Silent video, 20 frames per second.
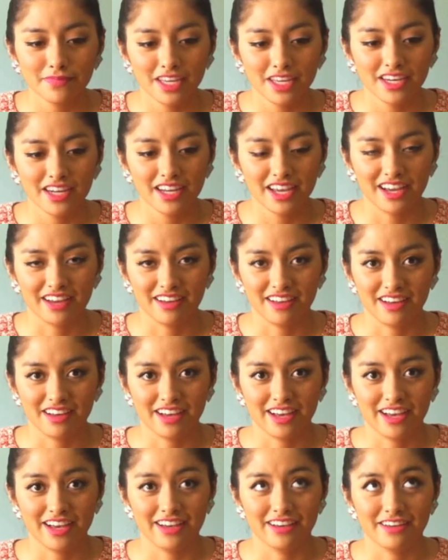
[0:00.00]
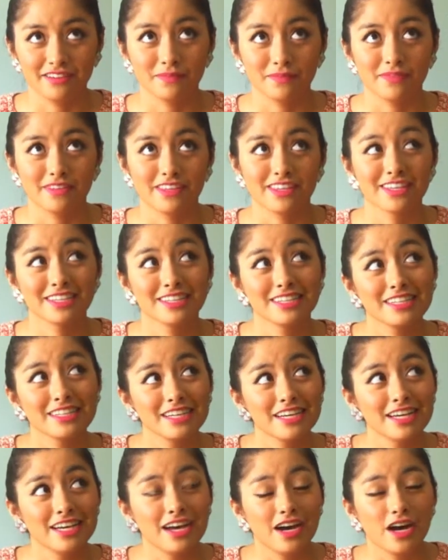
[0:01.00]
and yeah, um,
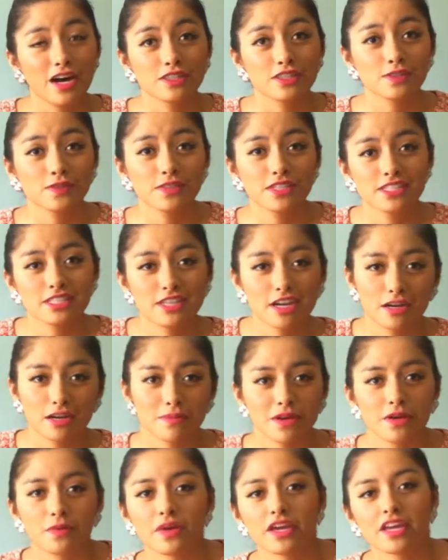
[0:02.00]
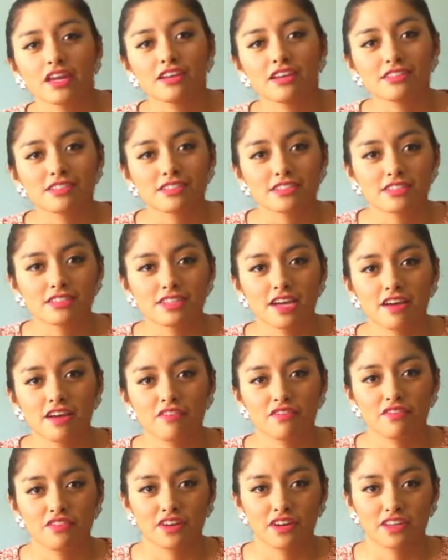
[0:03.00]
I also wanted to talk about ratings and
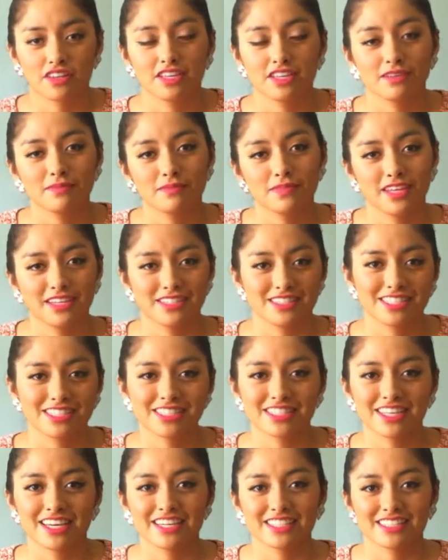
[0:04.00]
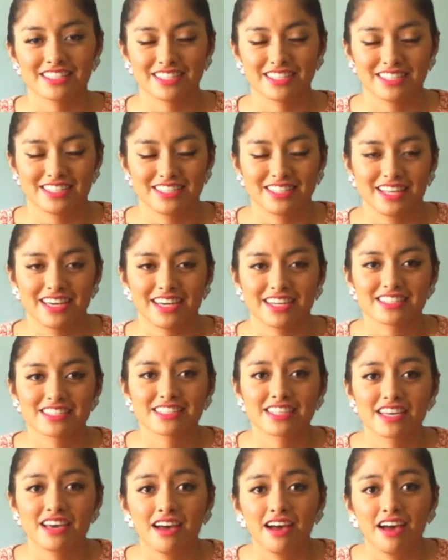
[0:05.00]
stuff for the like dislikes and likes,
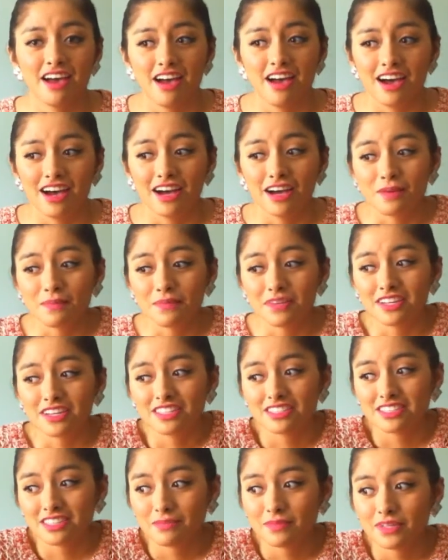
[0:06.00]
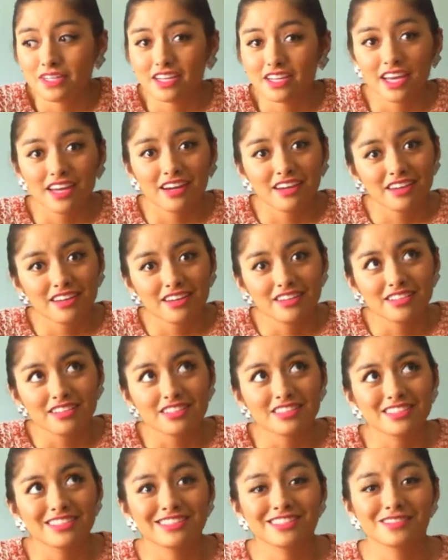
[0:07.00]
um, because I've been getting
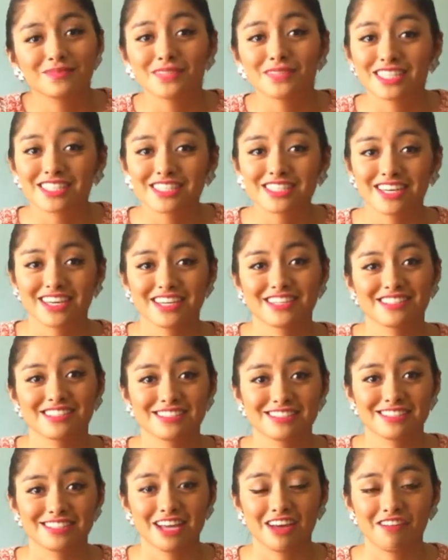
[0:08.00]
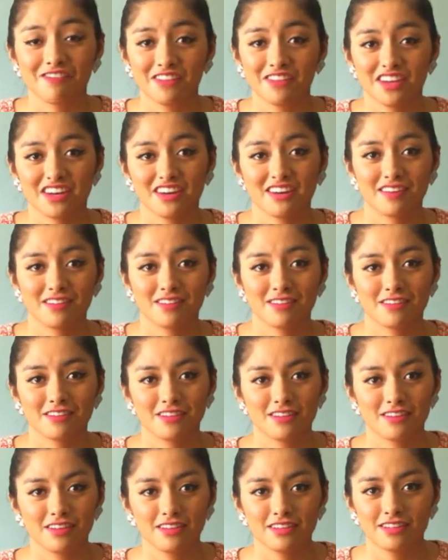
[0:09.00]
some dislikes and stuff, and
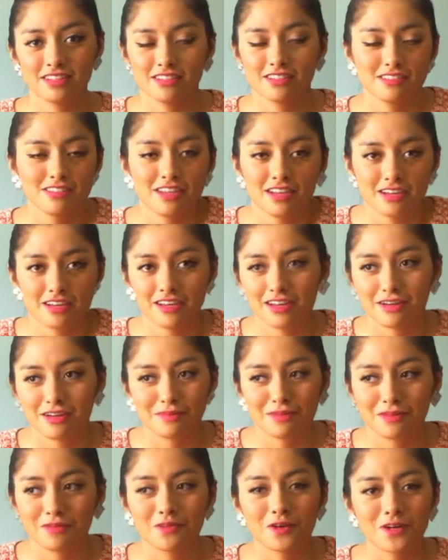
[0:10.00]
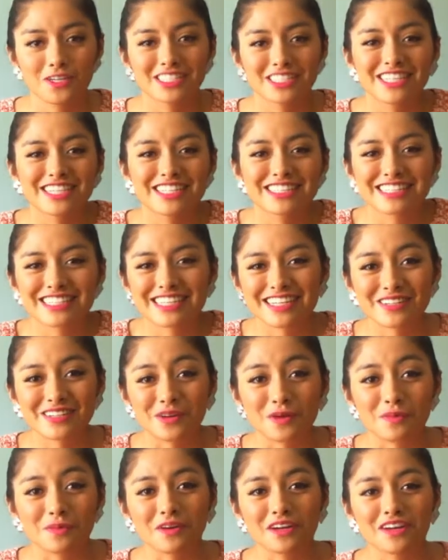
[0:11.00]
um, of course, that's like
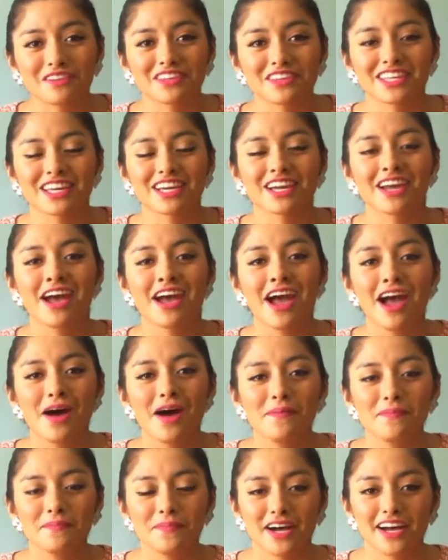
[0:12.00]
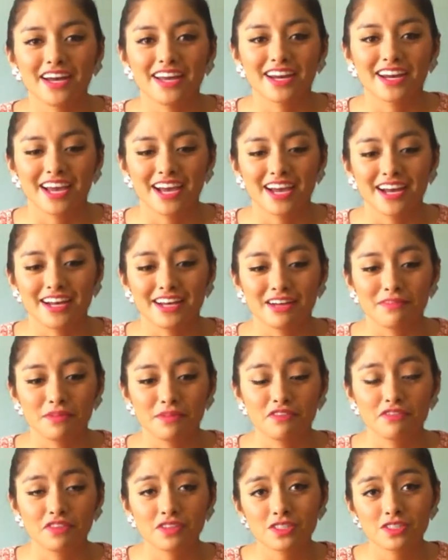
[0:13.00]
normal and everything. But um,
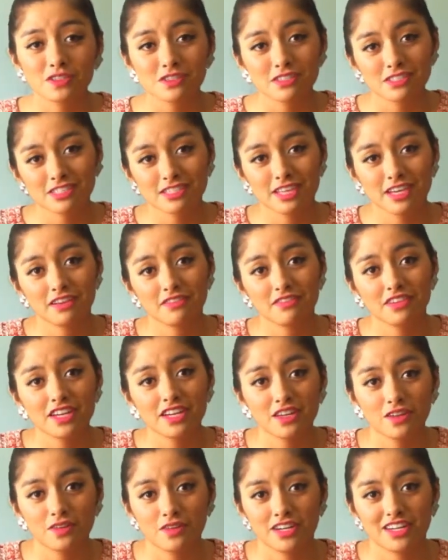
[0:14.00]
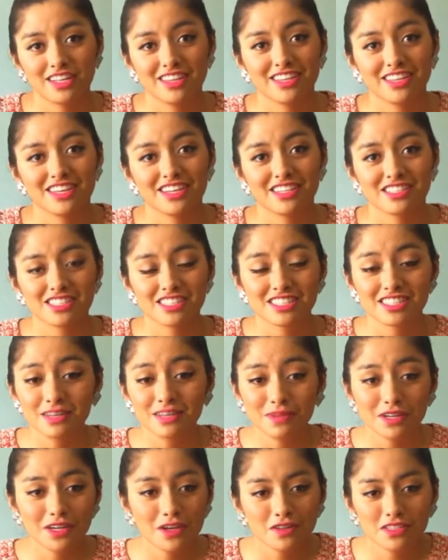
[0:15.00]
if you do dislike a video or anything, just
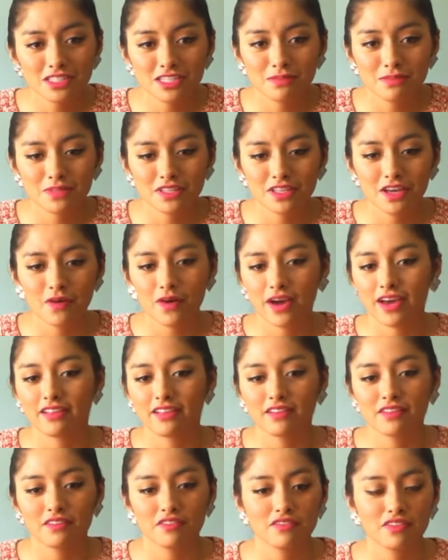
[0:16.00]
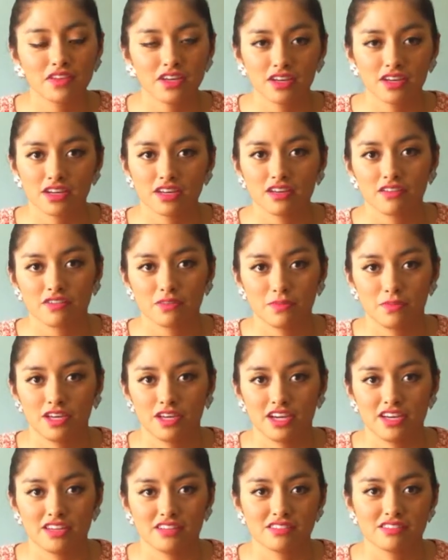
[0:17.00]
let me know down below. I love hearing from you
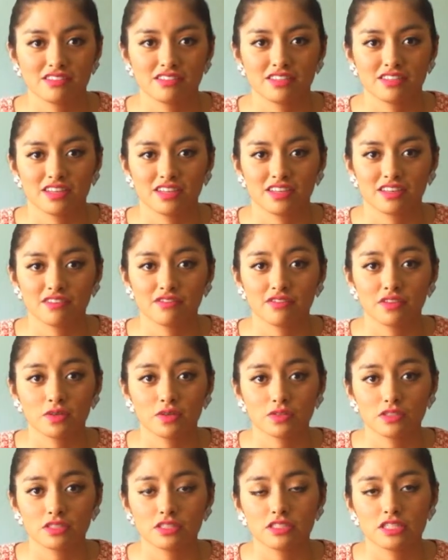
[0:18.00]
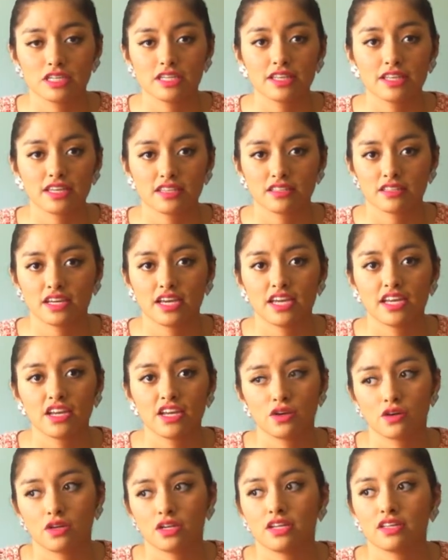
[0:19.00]
guys. Like, if you didn't like the
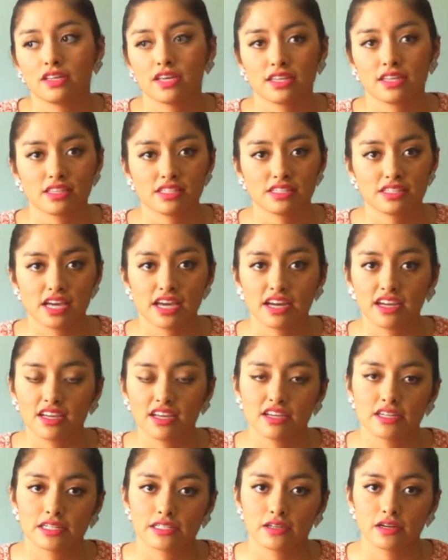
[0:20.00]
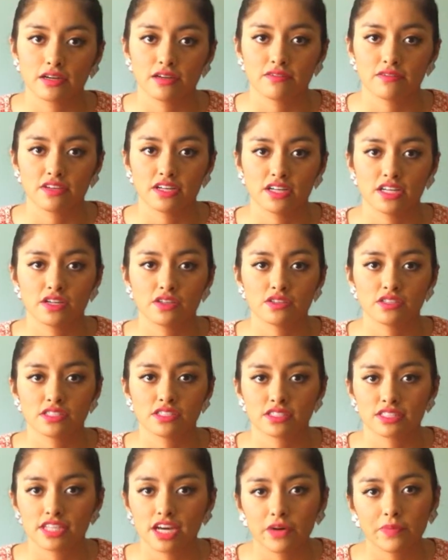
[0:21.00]
lighting or you didn't like the setting in a lot of videos,
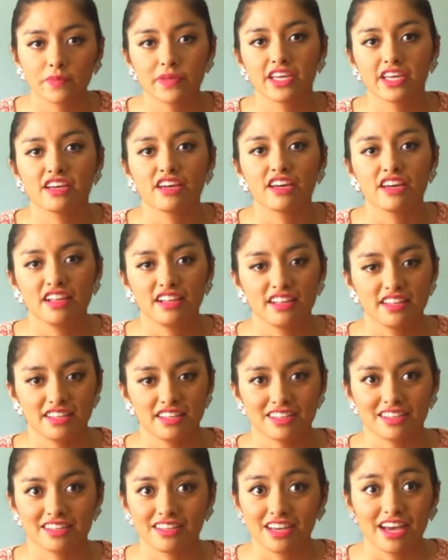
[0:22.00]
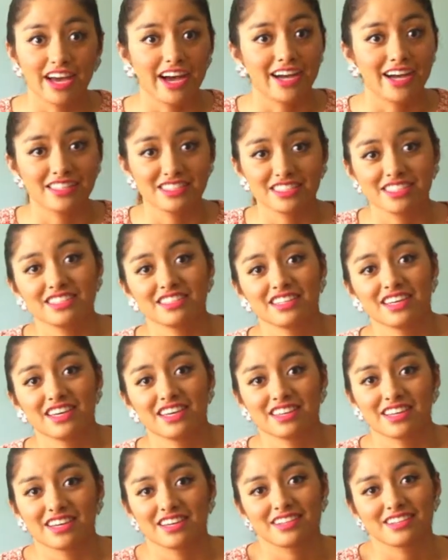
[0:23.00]
and tell me. Like, I didn't
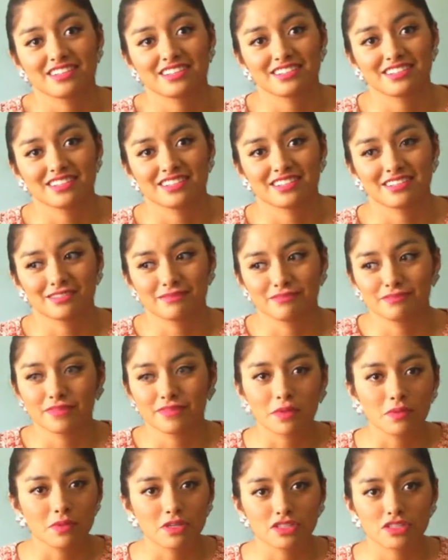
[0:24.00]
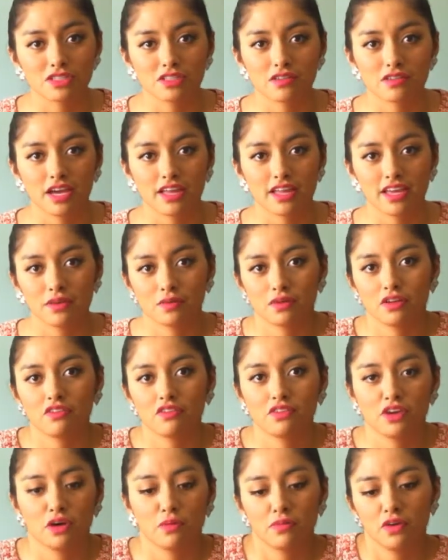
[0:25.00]
like that. Um, maybe you should, I like when you
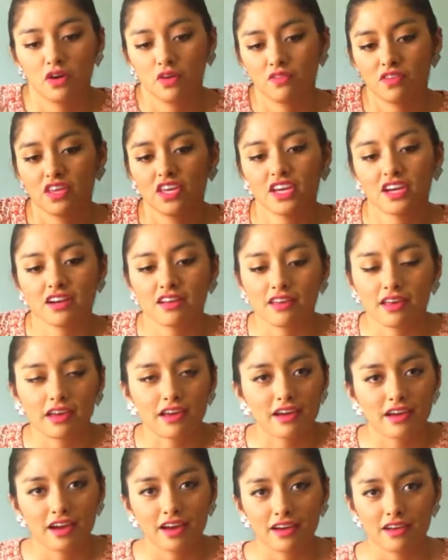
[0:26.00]
film over here, like,